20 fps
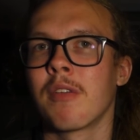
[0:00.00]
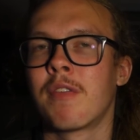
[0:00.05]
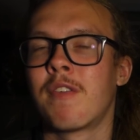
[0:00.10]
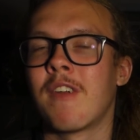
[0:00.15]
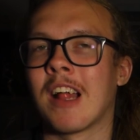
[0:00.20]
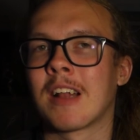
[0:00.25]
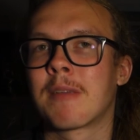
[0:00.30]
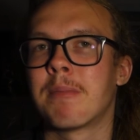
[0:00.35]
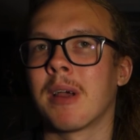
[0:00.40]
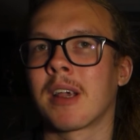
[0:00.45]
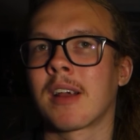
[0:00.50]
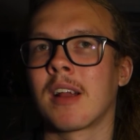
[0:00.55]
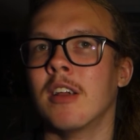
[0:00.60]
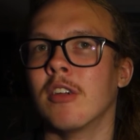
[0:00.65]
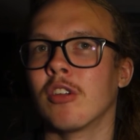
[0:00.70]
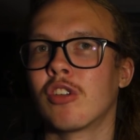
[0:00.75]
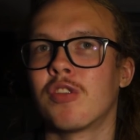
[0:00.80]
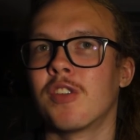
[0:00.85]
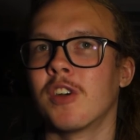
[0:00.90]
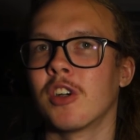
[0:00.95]
Flatpak
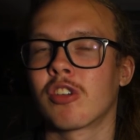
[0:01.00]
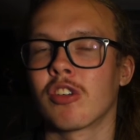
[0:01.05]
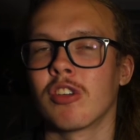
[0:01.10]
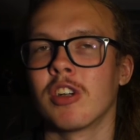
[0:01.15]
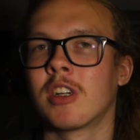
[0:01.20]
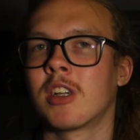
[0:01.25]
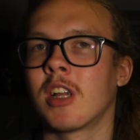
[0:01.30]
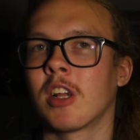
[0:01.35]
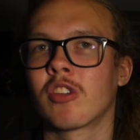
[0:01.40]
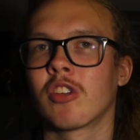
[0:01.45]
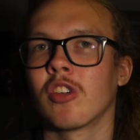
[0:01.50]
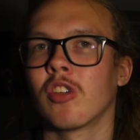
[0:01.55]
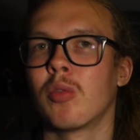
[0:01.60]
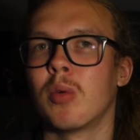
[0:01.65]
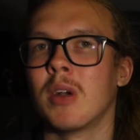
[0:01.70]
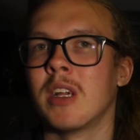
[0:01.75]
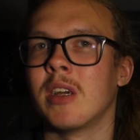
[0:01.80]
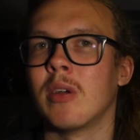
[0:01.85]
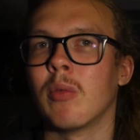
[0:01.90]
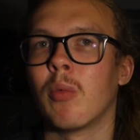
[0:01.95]
Linux version, it doesn't
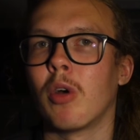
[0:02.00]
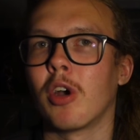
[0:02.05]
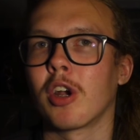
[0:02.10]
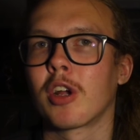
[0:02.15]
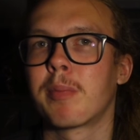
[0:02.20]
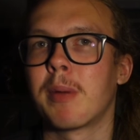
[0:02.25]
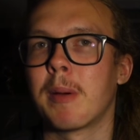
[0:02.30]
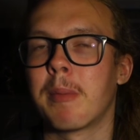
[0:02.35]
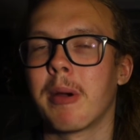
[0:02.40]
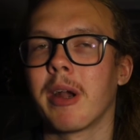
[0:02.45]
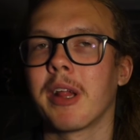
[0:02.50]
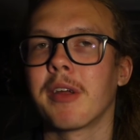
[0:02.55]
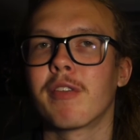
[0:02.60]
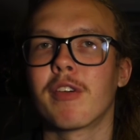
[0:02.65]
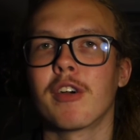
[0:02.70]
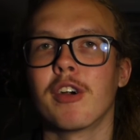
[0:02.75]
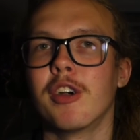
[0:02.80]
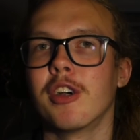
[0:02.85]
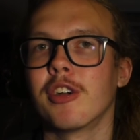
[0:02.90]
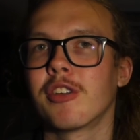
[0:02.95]
really work properly
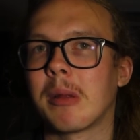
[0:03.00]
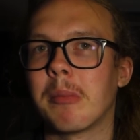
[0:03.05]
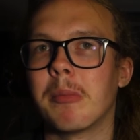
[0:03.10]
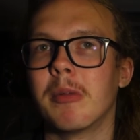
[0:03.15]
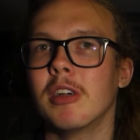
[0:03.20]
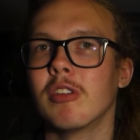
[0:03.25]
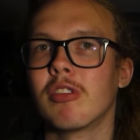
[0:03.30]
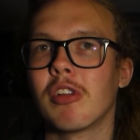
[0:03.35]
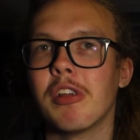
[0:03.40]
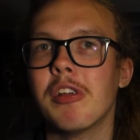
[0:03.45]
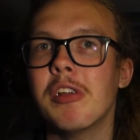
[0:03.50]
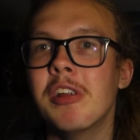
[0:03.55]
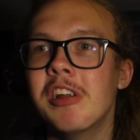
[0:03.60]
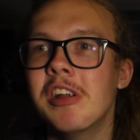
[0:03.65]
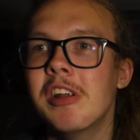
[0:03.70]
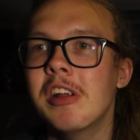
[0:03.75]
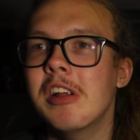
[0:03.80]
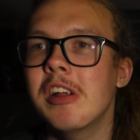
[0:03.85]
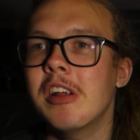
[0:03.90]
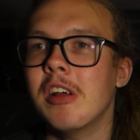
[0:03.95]
for some reason
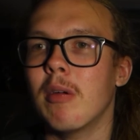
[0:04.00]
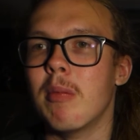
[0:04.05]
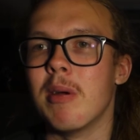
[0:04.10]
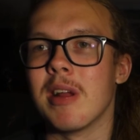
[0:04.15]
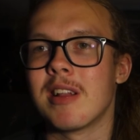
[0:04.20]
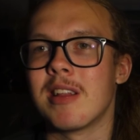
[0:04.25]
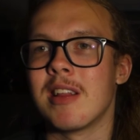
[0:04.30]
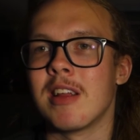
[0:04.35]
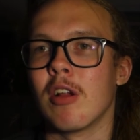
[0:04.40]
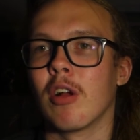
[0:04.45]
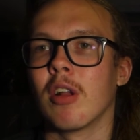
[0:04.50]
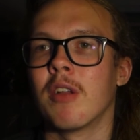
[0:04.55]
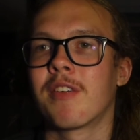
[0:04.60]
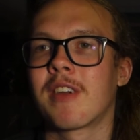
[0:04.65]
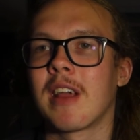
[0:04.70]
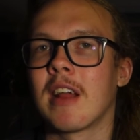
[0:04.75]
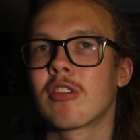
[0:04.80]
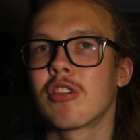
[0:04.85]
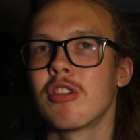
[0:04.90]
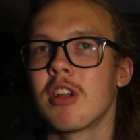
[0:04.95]
with the
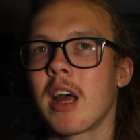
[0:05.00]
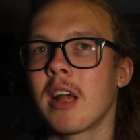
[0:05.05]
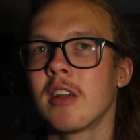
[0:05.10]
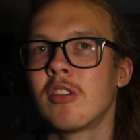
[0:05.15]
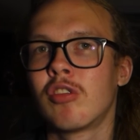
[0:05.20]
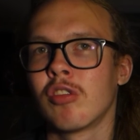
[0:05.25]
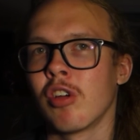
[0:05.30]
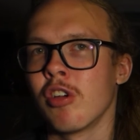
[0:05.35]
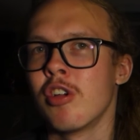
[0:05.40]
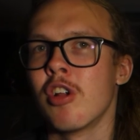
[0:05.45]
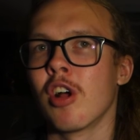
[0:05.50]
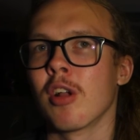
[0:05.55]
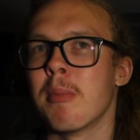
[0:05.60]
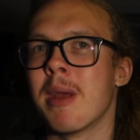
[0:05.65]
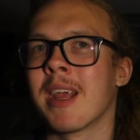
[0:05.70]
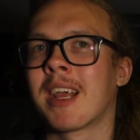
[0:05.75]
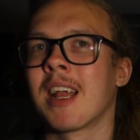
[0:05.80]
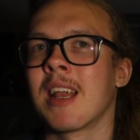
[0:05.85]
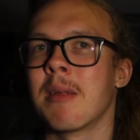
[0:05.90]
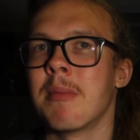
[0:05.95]
notification ads. So you don't
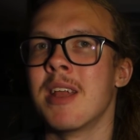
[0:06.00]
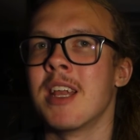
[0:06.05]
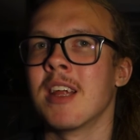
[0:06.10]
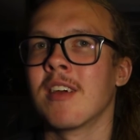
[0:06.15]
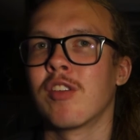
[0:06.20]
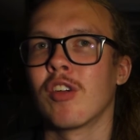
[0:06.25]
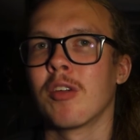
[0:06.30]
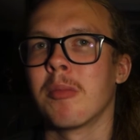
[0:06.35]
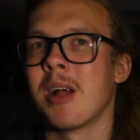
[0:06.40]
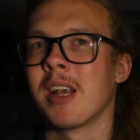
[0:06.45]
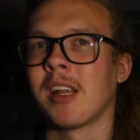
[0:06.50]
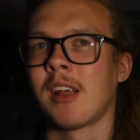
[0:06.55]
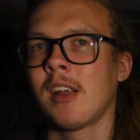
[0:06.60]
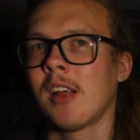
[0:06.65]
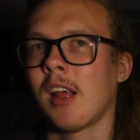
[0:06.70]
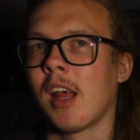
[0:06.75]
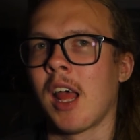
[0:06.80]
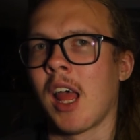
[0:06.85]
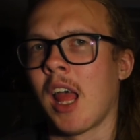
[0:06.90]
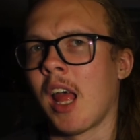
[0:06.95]
make any meaningful money,
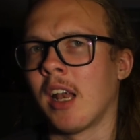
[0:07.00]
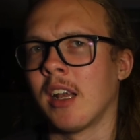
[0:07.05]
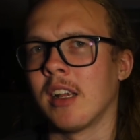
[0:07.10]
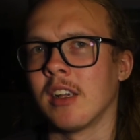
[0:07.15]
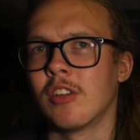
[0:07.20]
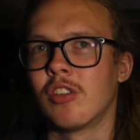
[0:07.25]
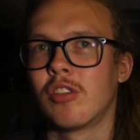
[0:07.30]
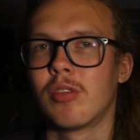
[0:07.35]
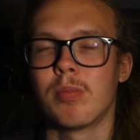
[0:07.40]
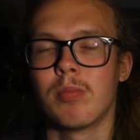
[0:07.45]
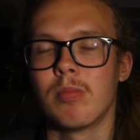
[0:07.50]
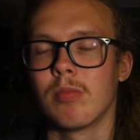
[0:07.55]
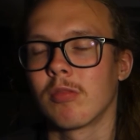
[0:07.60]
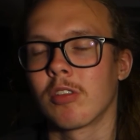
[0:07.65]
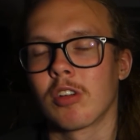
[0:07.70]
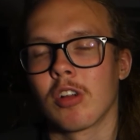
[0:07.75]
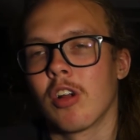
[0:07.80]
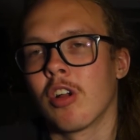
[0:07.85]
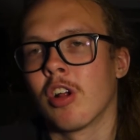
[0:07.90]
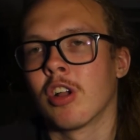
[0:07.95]
and it's
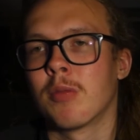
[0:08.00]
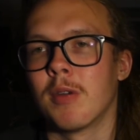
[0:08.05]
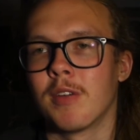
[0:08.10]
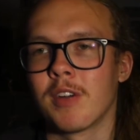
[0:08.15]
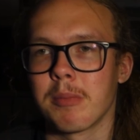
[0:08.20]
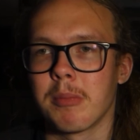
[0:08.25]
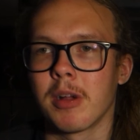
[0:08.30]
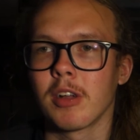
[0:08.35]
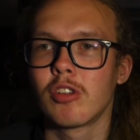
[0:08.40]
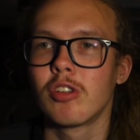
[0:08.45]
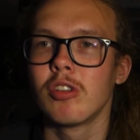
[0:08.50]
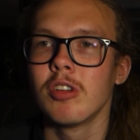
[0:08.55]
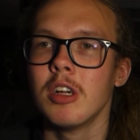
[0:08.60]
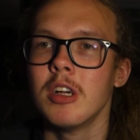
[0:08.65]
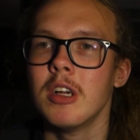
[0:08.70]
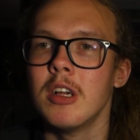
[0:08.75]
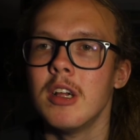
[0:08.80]
not worth much.